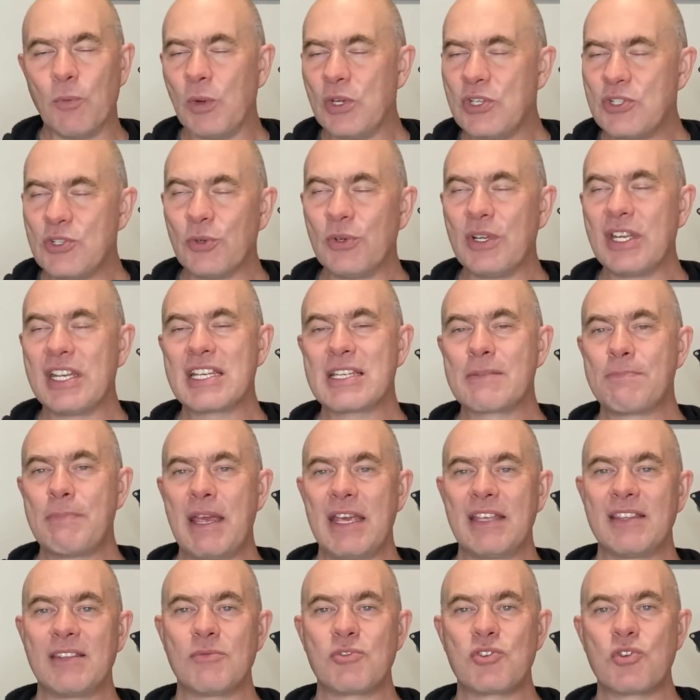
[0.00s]
We don't
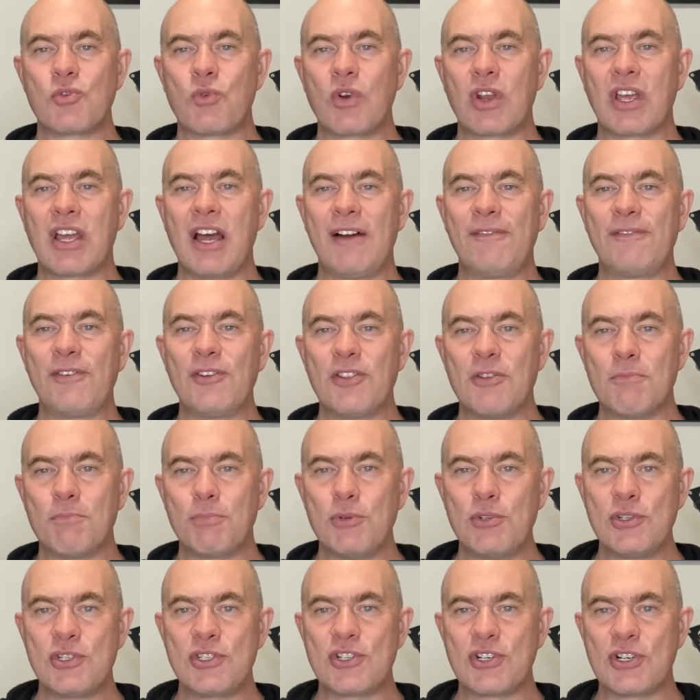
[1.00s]
expect them to recover the
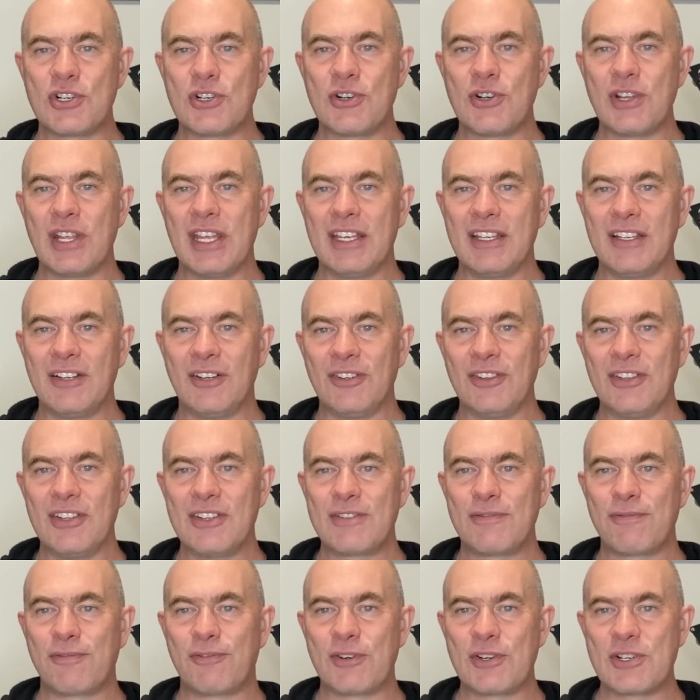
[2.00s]
booster uh, on
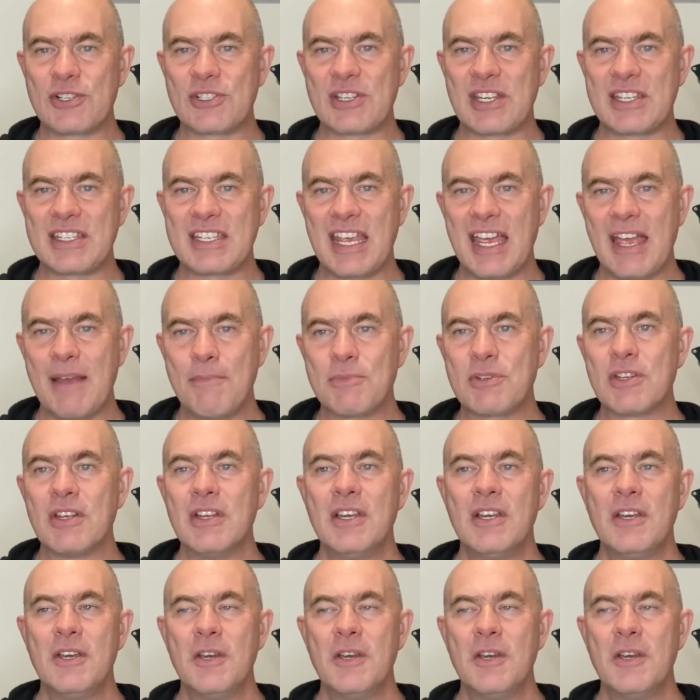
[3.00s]
this first attempt